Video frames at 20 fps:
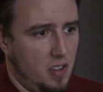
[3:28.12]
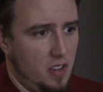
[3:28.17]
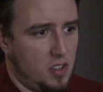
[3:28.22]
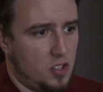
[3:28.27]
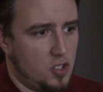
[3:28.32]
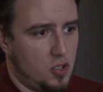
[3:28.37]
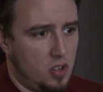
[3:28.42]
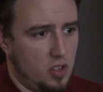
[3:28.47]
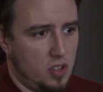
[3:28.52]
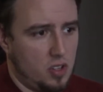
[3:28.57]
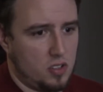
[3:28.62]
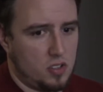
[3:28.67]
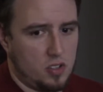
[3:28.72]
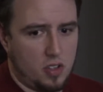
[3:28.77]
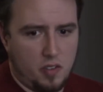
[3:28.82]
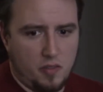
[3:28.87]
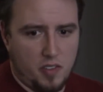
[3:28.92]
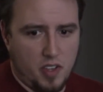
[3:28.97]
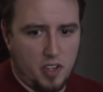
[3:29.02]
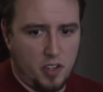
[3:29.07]

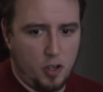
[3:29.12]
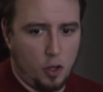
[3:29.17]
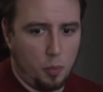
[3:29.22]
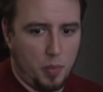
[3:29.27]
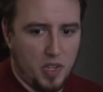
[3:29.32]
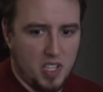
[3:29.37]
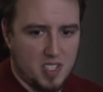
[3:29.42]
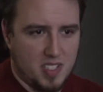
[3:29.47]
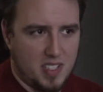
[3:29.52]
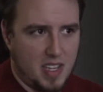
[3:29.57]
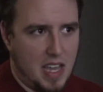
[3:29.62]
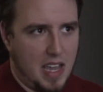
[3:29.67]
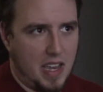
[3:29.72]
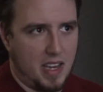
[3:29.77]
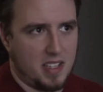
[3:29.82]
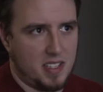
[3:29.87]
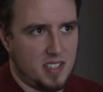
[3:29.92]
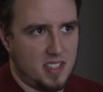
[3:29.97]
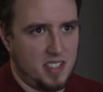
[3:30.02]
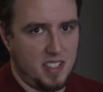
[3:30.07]
sort of an
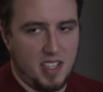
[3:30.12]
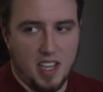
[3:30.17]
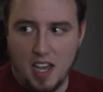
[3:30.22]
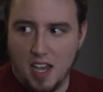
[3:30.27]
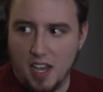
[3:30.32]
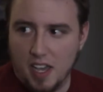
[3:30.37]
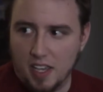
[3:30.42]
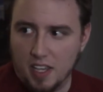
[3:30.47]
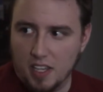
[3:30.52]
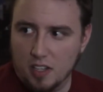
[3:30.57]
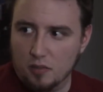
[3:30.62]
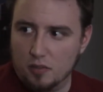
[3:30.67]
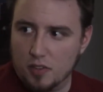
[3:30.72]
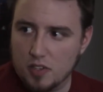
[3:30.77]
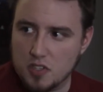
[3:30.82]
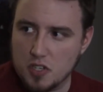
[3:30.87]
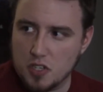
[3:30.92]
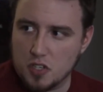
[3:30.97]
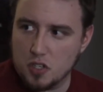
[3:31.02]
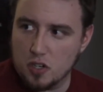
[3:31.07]
OpenStack CI
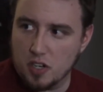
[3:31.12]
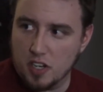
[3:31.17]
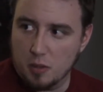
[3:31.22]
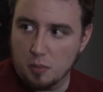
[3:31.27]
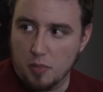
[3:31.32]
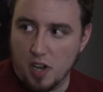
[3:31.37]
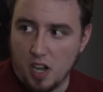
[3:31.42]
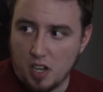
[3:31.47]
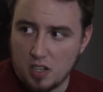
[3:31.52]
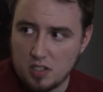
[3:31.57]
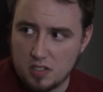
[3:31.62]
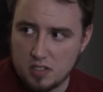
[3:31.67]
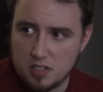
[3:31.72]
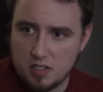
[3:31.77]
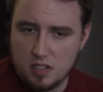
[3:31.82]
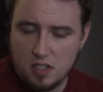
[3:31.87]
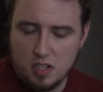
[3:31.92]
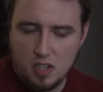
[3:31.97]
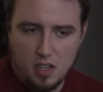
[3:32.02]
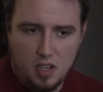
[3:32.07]
infrastructure in a box.
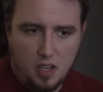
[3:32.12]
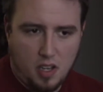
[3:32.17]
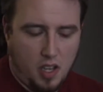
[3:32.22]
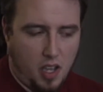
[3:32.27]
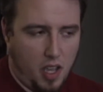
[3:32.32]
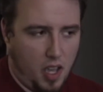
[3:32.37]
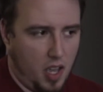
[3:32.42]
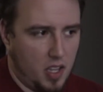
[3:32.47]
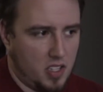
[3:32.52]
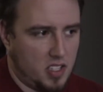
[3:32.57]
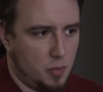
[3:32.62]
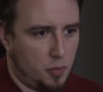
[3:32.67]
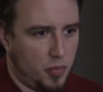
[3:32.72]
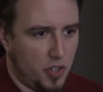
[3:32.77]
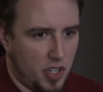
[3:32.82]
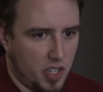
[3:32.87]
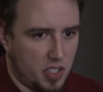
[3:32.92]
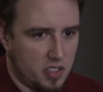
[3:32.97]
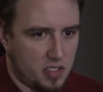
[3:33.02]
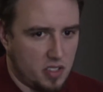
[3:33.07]
It's a
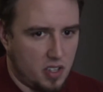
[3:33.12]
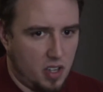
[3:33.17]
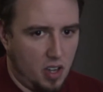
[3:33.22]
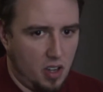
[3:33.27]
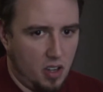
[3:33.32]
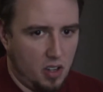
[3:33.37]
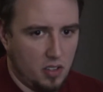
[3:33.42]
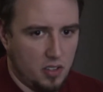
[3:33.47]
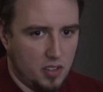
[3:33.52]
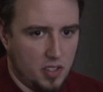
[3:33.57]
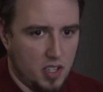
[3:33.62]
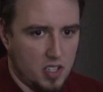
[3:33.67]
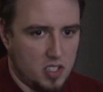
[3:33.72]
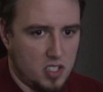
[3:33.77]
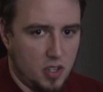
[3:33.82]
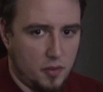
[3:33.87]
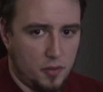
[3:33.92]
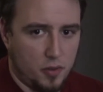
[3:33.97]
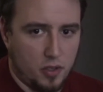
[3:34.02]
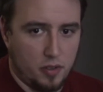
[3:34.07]
product called
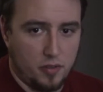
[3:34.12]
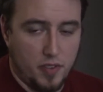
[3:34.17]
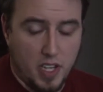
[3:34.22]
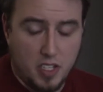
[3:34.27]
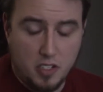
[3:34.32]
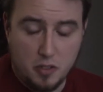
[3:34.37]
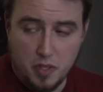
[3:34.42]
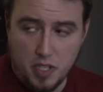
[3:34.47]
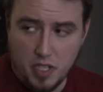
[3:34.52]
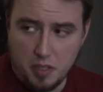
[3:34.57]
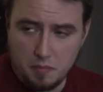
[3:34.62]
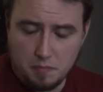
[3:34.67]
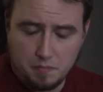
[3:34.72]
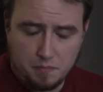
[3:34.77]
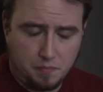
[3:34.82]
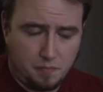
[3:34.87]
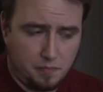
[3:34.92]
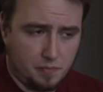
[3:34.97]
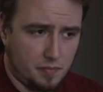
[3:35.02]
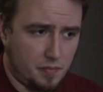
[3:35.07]
Software Factory.
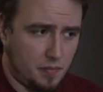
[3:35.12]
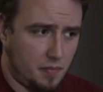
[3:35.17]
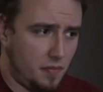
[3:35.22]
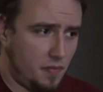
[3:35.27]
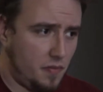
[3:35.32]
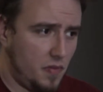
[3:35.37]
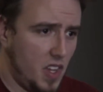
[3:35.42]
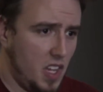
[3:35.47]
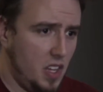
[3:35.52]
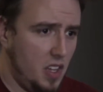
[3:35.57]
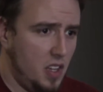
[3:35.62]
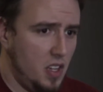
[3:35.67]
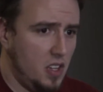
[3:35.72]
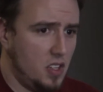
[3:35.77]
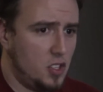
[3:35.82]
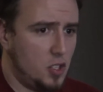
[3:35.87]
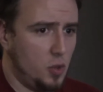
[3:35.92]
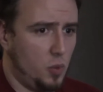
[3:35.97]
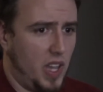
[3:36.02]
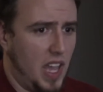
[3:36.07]

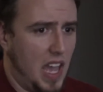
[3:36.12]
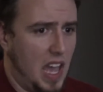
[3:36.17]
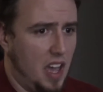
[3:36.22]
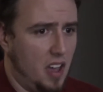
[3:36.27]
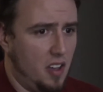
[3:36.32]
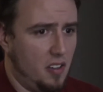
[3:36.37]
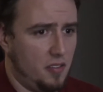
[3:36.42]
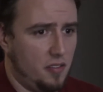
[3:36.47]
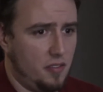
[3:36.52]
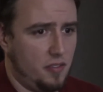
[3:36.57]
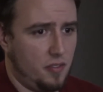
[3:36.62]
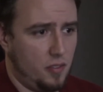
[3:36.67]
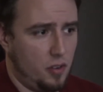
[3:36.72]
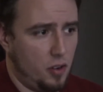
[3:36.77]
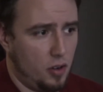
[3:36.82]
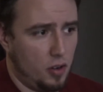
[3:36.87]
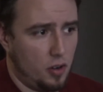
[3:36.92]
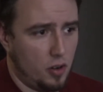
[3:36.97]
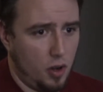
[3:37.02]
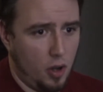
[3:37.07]
So we have
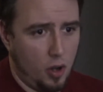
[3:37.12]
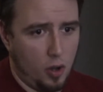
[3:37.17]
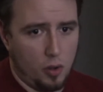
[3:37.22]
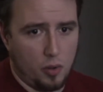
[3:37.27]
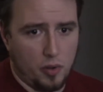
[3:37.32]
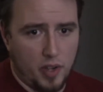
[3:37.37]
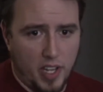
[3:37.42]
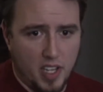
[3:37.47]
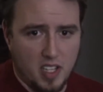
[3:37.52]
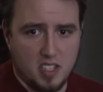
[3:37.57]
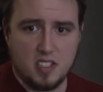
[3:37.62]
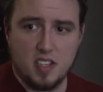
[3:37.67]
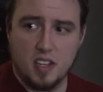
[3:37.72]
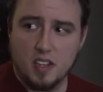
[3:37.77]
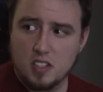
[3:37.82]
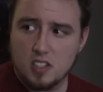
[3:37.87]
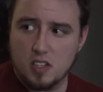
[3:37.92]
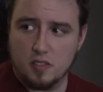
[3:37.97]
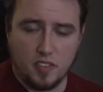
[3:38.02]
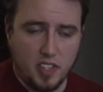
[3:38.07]
our own
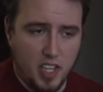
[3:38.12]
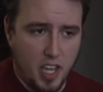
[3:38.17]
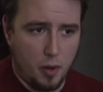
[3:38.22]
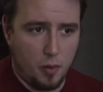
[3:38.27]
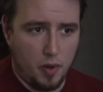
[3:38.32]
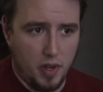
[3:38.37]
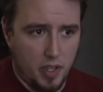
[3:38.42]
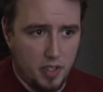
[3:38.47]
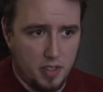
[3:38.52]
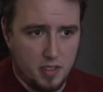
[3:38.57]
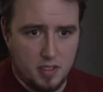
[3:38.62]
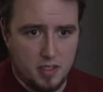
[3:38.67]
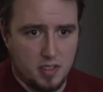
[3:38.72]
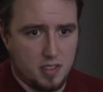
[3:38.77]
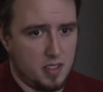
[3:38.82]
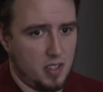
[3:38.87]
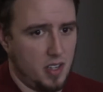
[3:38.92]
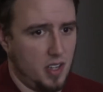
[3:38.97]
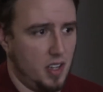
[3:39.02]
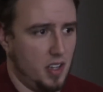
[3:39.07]
instance of
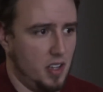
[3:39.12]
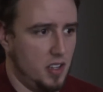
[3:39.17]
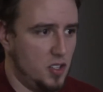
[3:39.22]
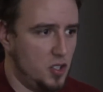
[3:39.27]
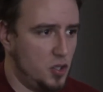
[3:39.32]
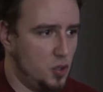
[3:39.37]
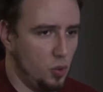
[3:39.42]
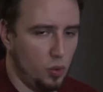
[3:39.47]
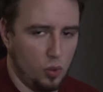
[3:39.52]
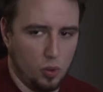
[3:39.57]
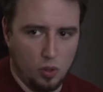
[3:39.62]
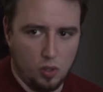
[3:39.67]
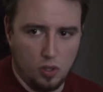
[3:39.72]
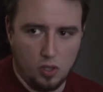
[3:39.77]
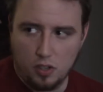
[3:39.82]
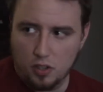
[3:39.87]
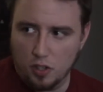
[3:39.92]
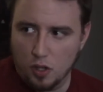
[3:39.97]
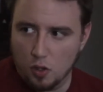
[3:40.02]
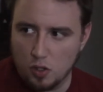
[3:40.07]
Gerrit,
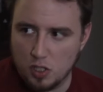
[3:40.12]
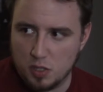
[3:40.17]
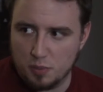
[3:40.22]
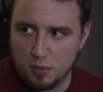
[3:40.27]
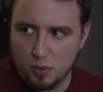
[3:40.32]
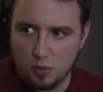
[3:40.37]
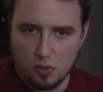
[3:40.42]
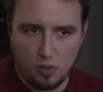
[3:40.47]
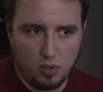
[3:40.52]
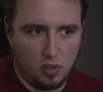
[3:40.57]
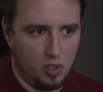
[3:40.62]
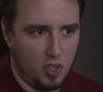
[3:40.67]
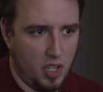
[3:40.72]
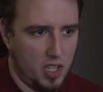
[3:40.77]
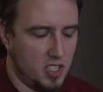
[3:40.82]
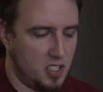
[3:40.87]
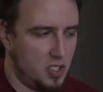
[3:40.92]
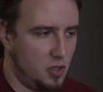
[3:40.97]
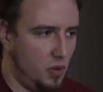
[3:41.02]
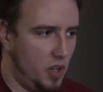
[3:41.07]
Zool, Nodespool,
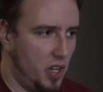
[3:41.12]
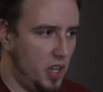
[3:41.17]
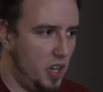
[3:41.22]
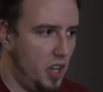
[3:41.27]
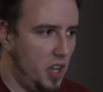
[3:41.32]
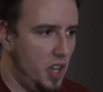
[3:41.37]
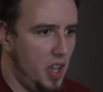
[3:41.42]
and so on.